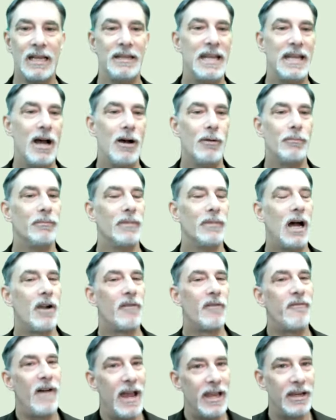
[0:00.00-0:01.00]
Now,
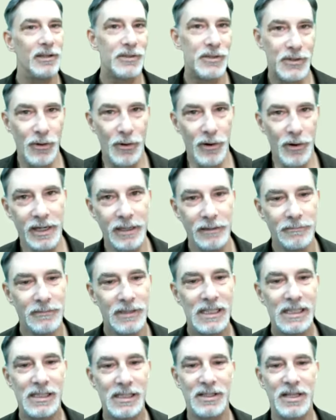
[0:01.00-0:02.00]
our final story
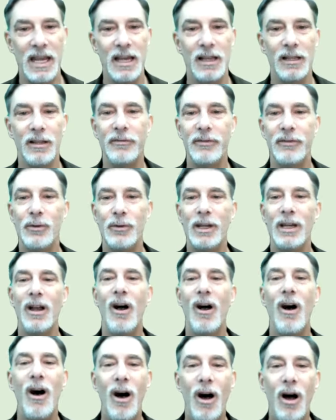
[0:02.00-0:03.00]
is a tale of doing
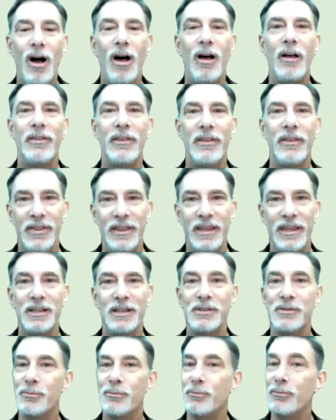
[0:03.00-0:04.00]
all the
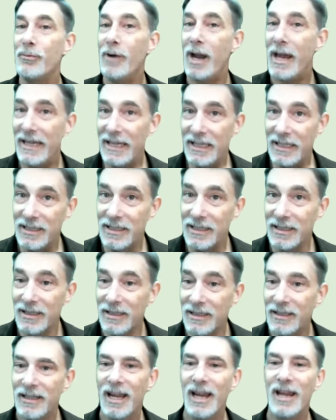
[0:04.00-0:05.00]
things right
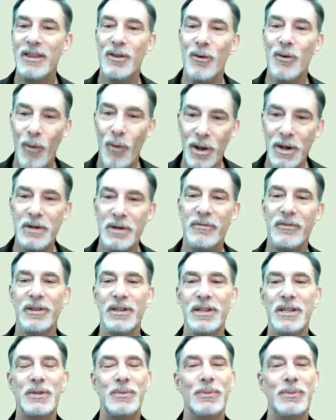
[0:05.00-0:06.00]
and the
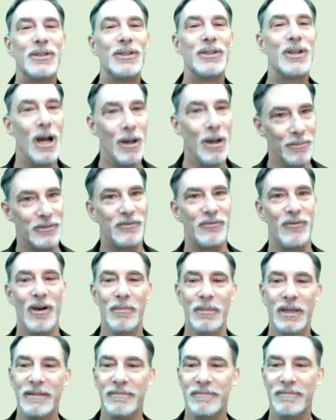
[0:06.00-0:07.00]
wonderfulness which comes
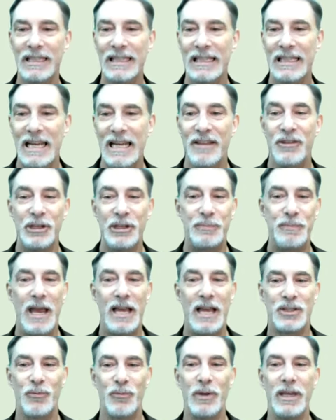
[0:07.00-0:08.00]
from it. This
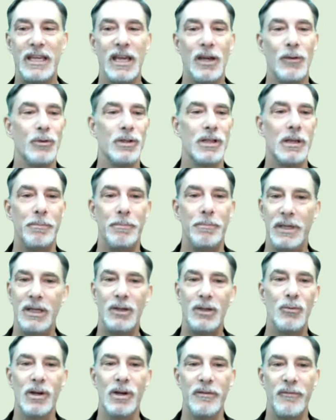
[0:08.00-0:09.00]
past weekend was a
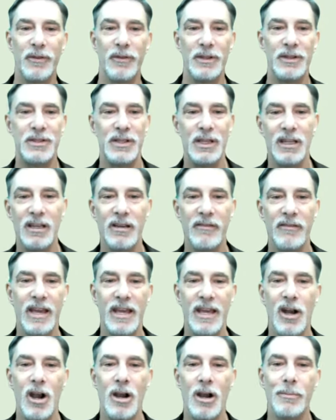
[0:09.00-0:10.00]
big one for the city of
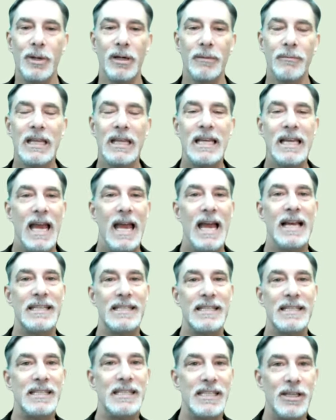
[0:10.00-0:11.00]
Ann Arbor
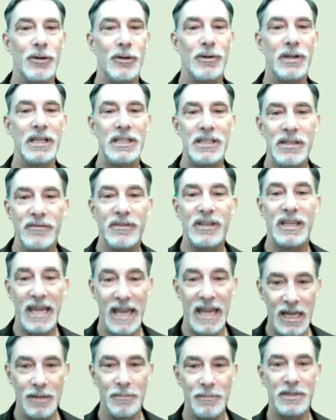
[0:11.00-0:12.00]
as a series of
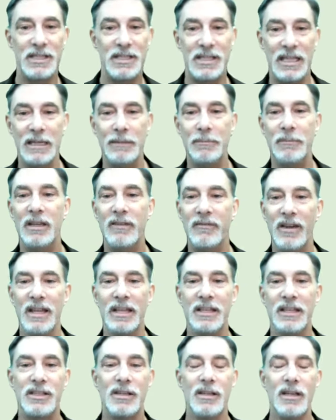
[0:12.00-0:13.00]
cannabis themed
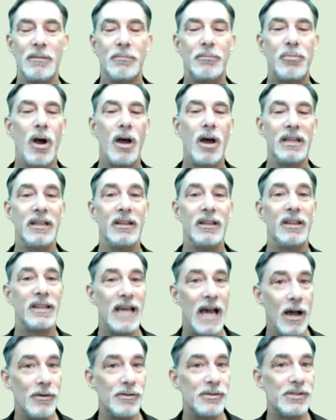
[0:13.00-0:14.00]
events brought in
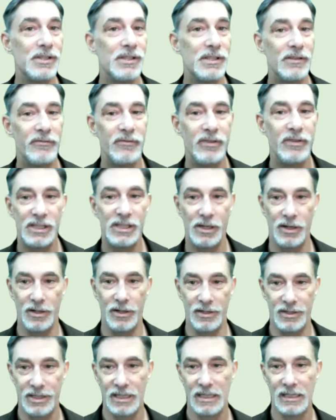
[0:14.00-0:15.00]
thousands of
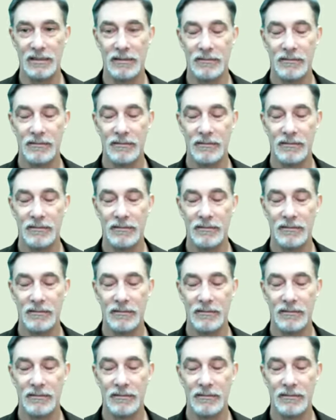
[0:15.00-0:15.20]
visitors.